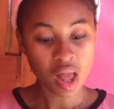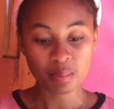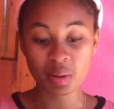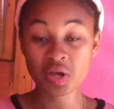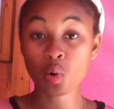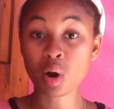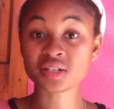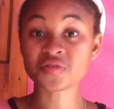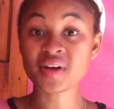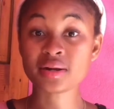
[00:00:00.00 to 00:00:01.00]
Maybe you want
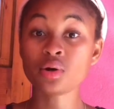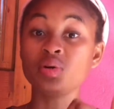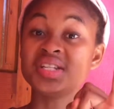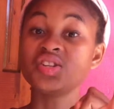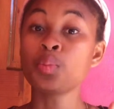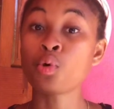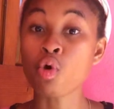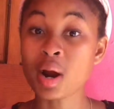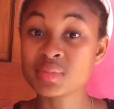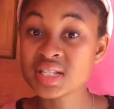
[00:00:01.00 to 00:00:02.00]
to find out, is the
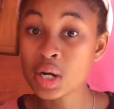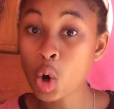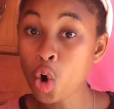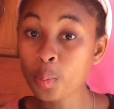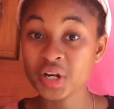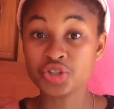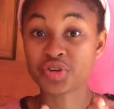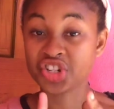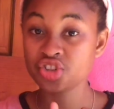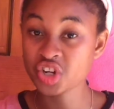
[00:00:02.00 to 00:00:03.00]
program still open? Is
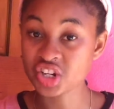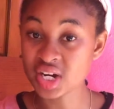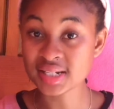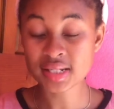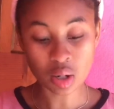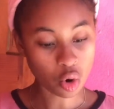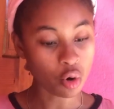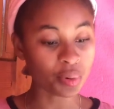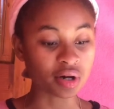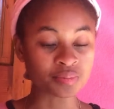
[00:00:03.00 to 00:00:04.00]
registration still
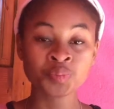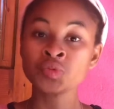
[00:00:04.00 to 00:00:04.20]
open?